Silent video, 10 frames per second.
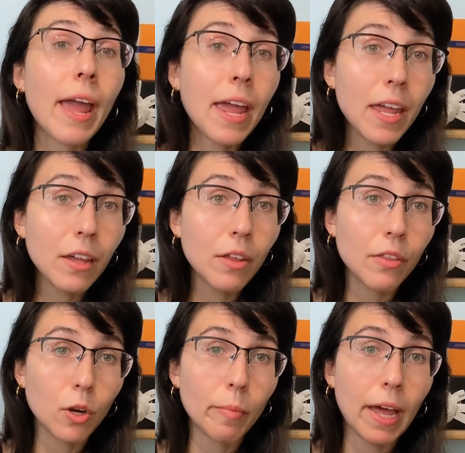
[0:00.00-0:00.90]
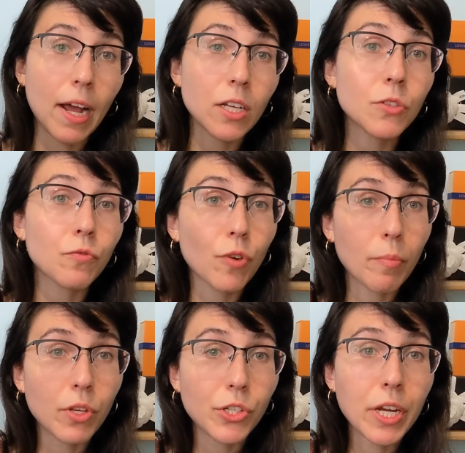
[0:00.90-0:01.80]
hang their bags
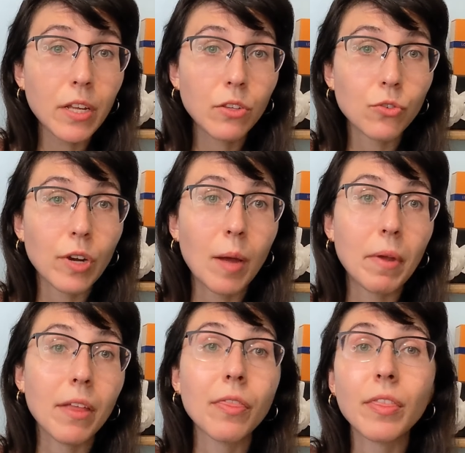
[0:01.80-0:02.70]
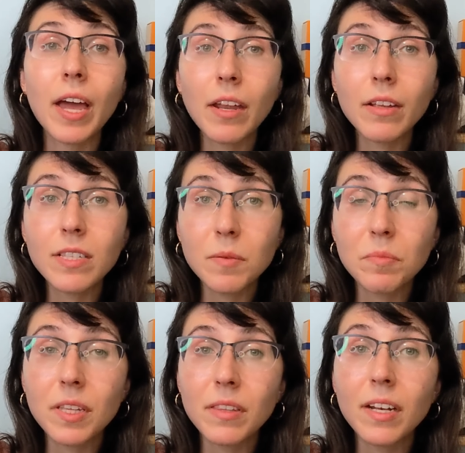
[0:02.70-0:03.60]
from the chain strap, and that is
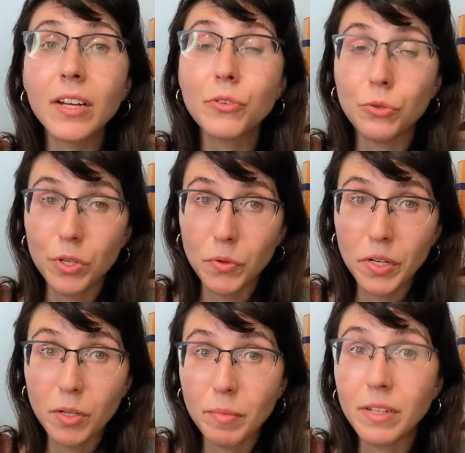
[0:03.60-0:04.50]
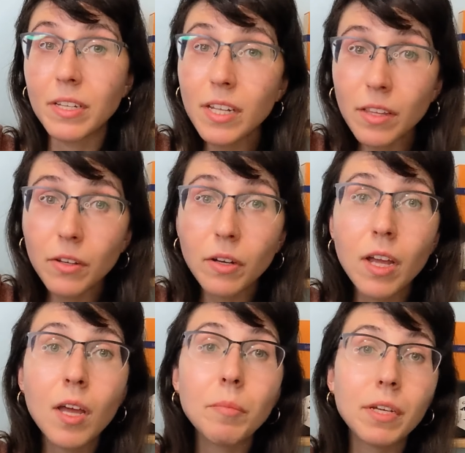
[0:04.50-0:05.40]
something that I do not recommend either
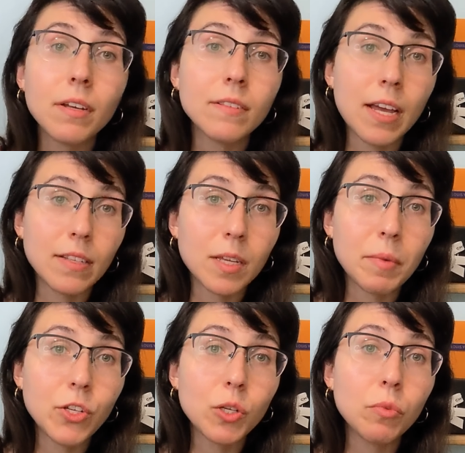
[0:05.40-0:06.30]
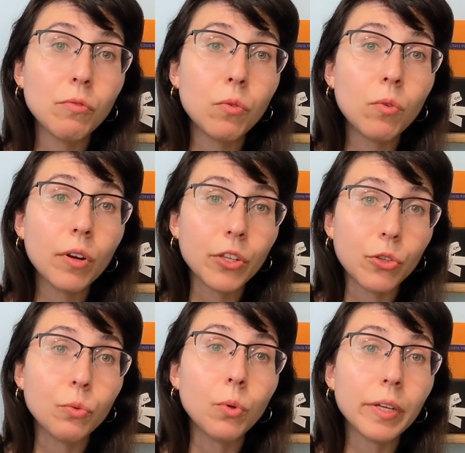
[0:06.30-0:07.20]
because, as I mentioned before,
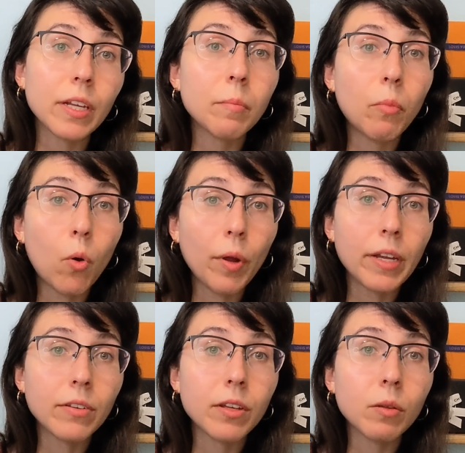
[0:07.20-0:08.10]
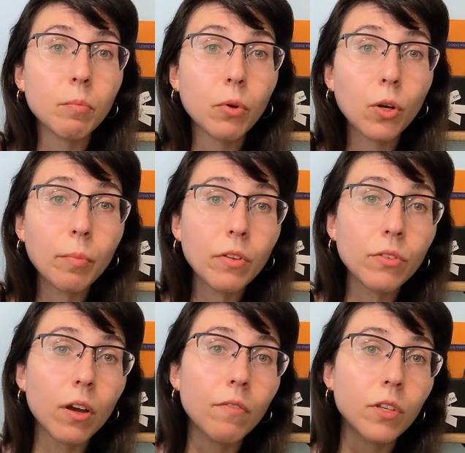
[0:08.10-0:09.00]
you will get a point. Now, the purpose
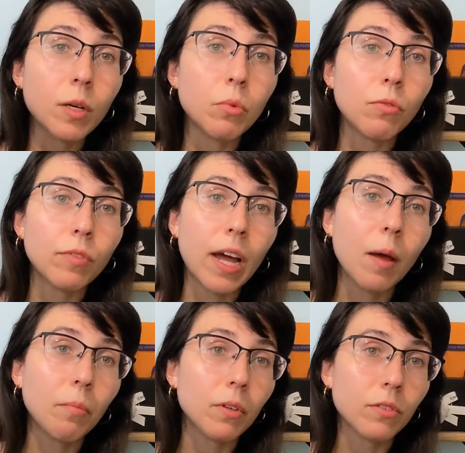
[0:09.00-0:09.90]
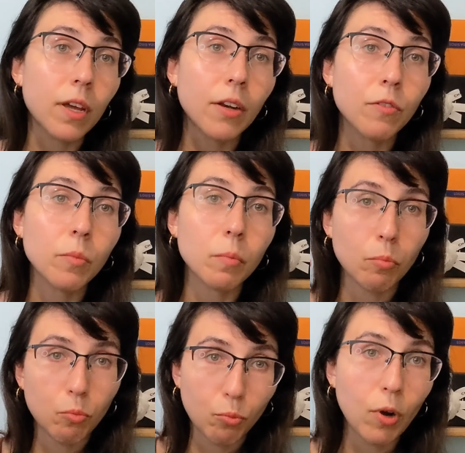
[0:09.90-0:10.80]
of the double flap, aside from the
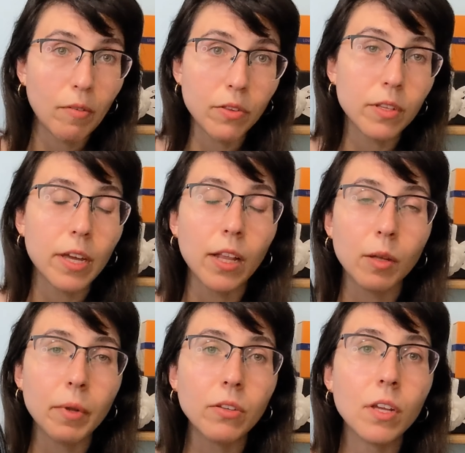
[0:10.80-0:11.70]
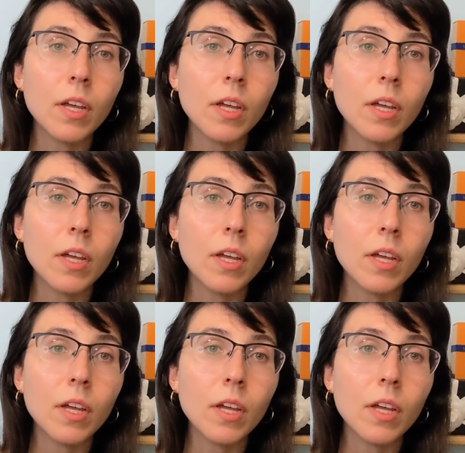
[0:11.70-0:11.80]
privacy element